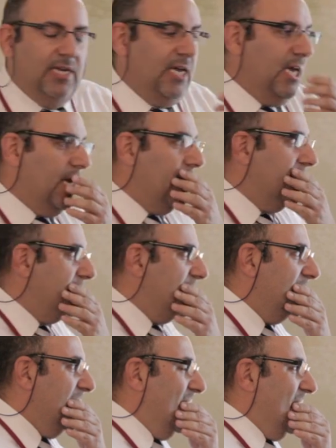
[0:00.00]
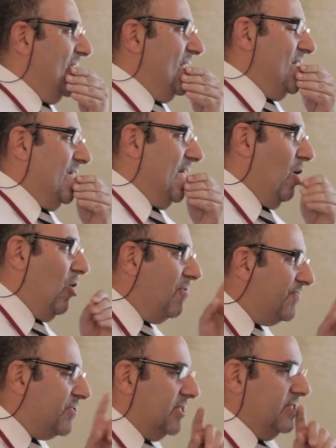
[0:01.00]
And
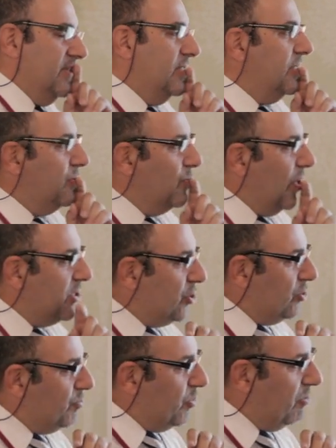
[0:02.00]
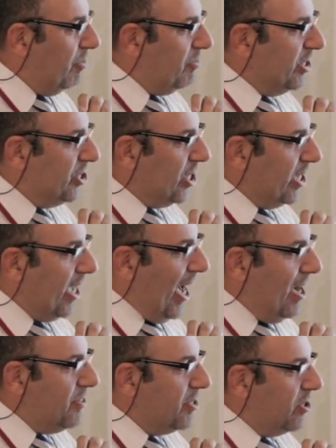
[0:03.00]
often one should probably check
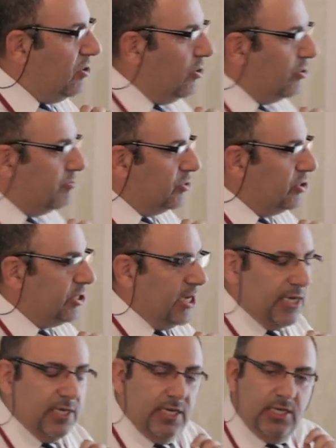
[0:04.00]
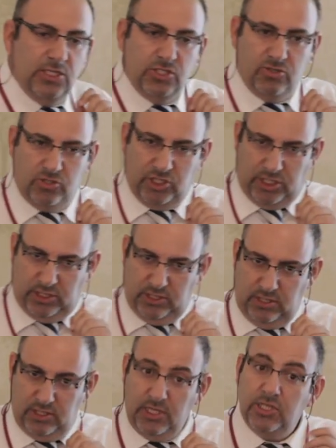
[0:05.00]
other hormones like estrogen,
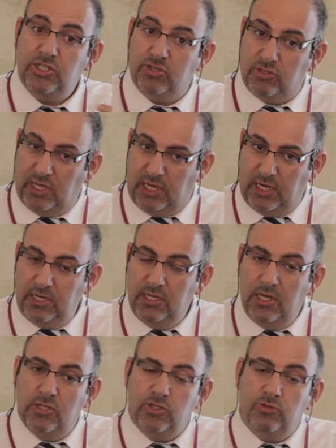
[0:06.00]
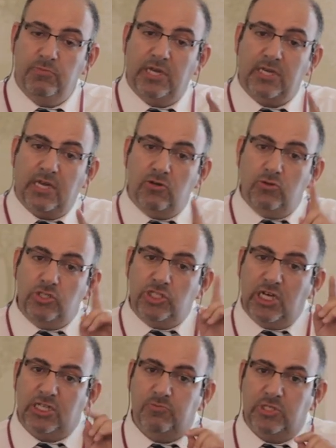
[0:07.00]
estradiol, to make a good
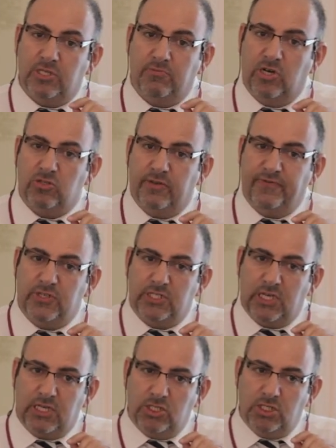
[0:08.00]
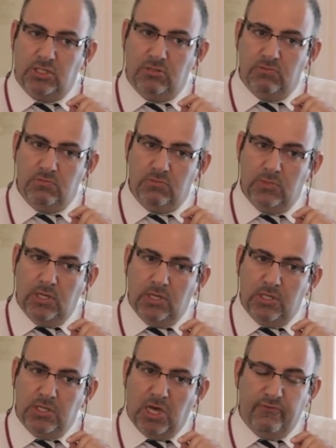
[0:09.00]
judgment about FSH.
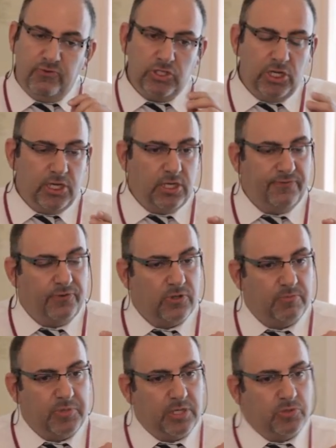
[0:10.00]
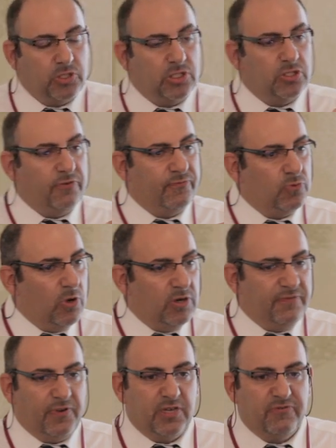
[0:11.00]
Now, obviously, for the purposes of
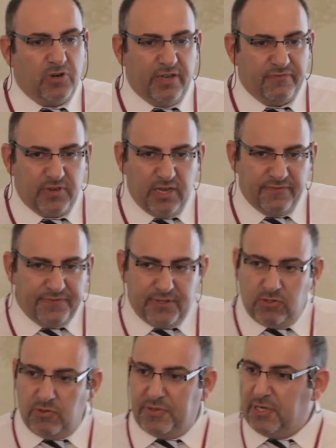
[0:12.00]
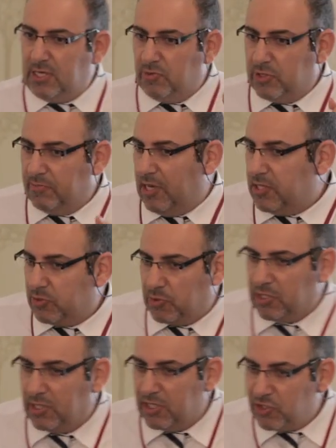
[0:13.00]
qualifying for IVF, I don't think anybody bothers with
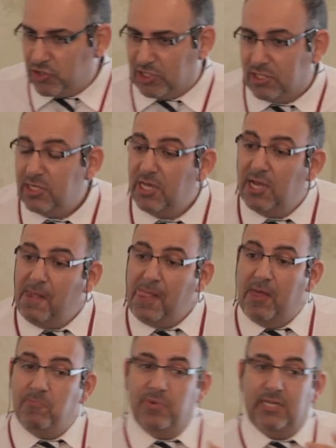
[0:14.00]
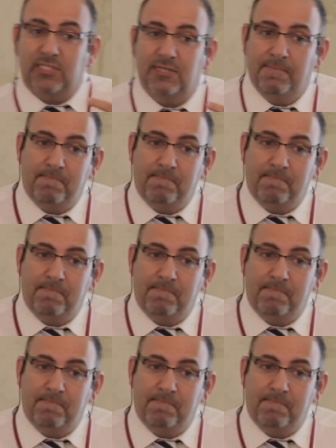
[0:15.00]
estrogen, but